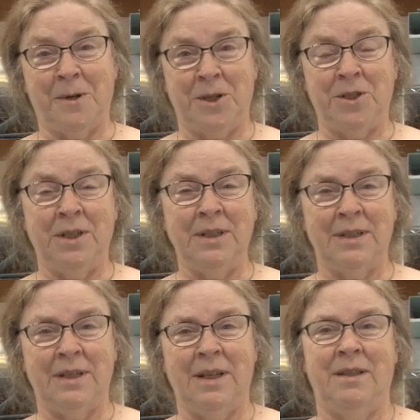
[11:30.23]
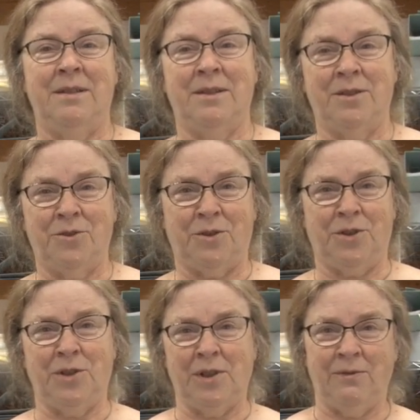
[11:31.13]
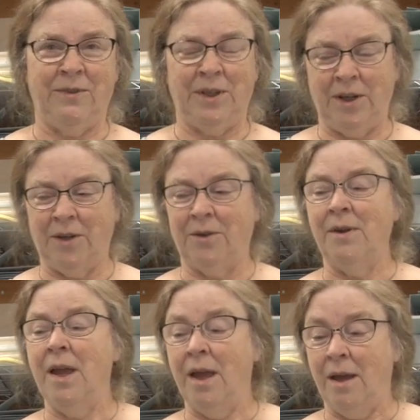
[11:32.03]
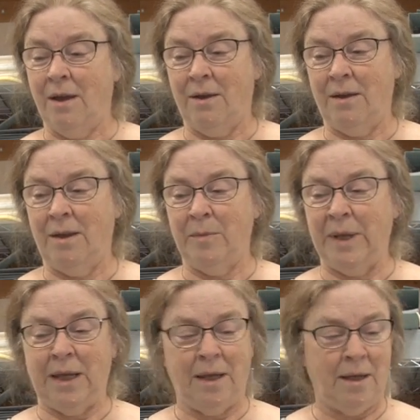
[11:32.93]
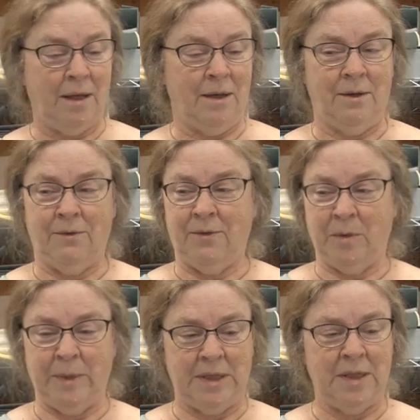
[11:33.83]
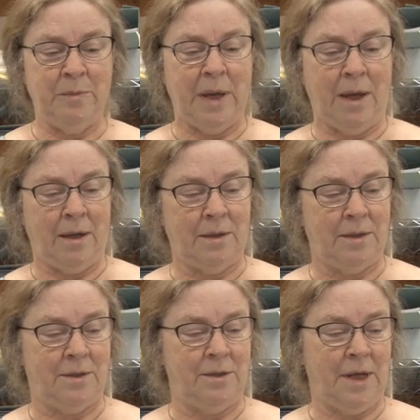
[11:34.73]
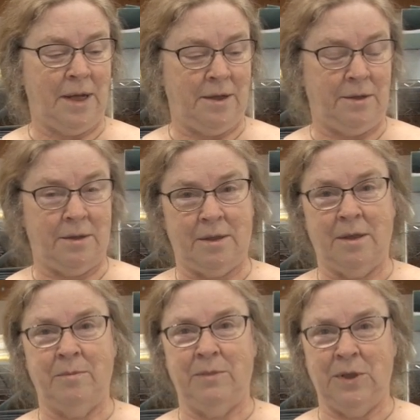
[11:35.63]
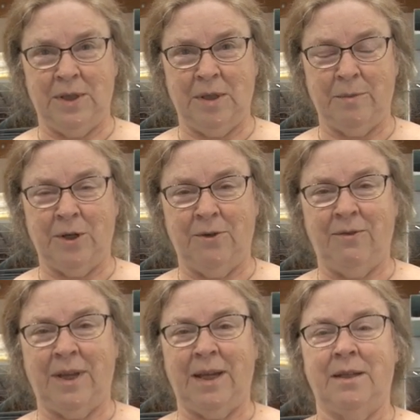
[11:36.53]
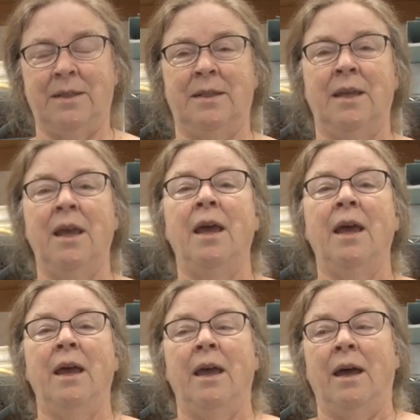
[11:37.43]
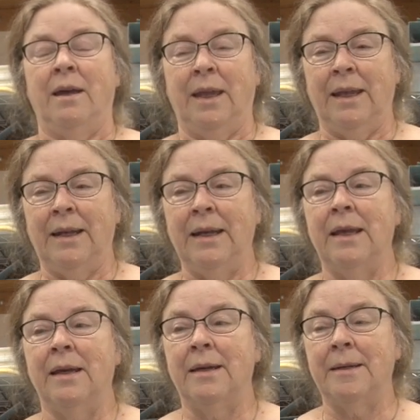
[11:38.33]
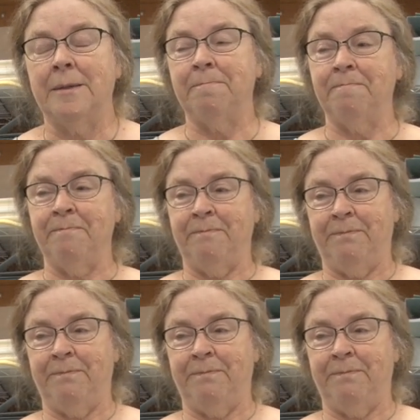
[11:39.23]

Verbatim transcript: watching today's instructional video on the making of a basic box to house museum artifacts. Again, um,